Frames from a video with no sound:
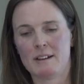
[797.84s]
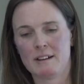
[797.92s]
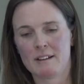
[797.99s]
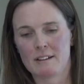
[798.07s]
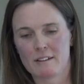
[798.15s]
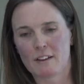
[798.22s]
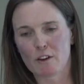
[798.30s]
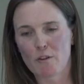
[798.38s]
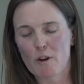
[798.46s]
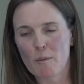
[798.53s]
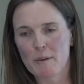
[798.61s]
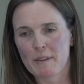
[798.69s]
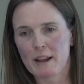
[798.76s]
that they grow
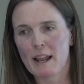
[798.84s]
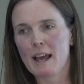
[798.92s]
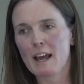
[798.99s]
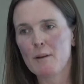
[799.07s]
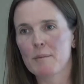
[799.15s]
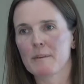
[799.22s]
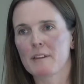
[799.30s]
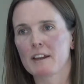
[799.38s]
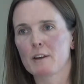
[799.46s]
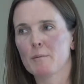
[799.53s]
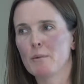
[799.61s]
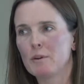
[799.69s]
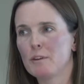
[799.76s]
up in the lab, and they
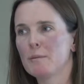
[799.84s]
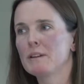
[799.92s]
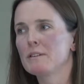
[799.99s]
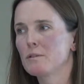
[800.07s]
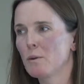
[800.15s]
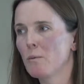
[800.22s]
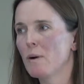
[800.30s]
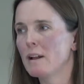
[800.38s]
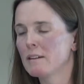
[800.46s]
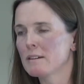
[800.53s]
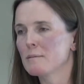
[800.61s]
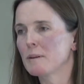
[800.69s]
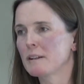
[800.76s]
can put them into a well
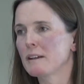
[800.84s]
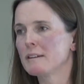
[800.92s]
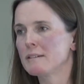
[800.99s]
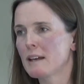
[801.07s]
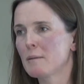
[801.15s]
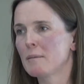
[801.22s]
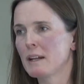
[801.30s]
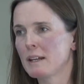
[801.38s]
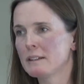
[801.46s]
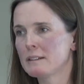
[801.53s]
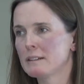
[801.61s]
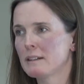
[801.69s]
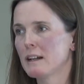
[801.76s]
that's been
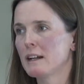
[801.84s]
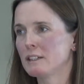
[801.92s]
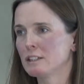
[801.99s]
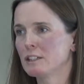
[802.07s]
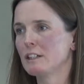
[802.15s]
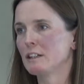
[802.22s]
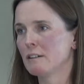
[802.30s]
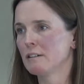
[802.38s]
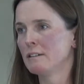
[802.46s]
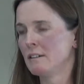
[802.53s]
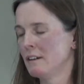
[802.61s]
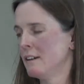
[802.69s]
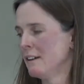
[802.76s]
contaminated and actually
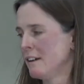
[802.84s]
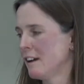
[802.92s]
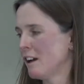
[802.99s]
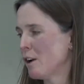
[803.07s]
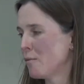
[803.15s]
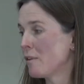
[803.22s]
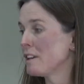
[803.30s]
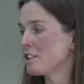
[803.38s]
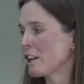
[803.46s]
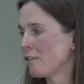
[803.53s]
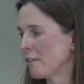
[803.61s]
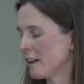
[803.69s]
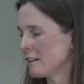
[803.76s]

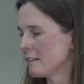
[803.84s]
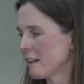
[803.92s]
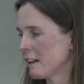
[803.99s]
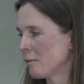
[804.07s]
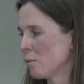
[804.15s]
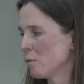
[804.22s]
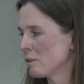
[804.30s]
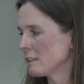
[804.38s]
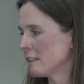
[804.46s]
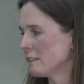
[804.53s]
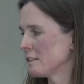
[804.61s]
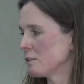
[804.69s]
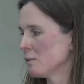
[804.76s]
regenerates that
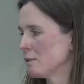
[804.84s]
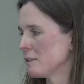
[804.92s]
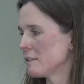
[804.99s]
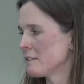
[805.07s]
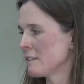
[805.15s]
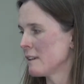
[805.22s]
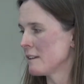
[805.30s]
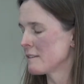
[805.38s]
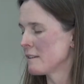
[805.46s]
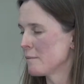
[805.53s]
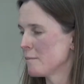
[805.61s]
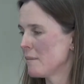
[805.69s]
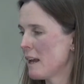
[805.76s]
water source. It's
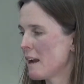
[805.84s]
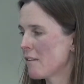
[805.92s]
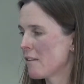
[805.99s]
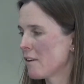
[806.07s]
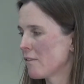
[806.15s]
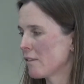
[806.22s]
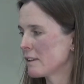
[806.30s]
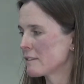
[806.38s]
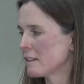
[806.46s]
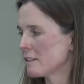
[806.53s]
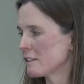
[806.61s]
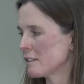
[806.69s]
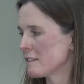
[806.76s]
an area of
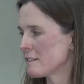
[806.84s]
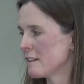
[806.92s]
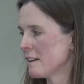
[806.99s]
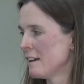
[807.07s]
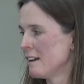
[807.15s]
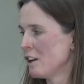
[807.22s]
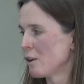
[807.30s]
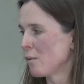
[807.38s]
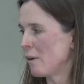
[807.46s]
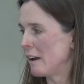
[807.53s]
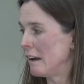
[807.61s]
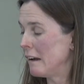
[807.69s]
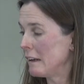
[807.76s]
research that's
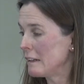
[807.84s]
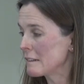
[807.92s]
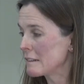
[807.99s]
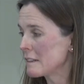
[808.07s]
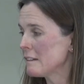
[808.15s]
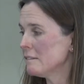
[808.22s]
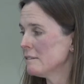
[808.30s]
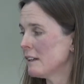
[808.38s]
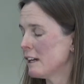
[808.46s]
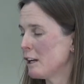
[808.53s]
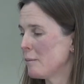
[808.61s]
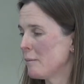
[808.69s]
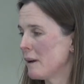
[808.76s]
quite early still,
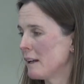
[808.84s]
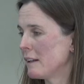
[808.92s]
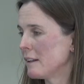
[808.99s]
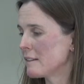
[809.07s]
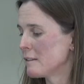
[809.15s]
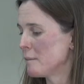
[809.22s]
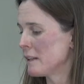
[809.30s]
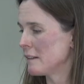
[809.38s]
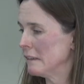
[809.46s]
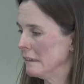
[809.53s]
and it's a bit,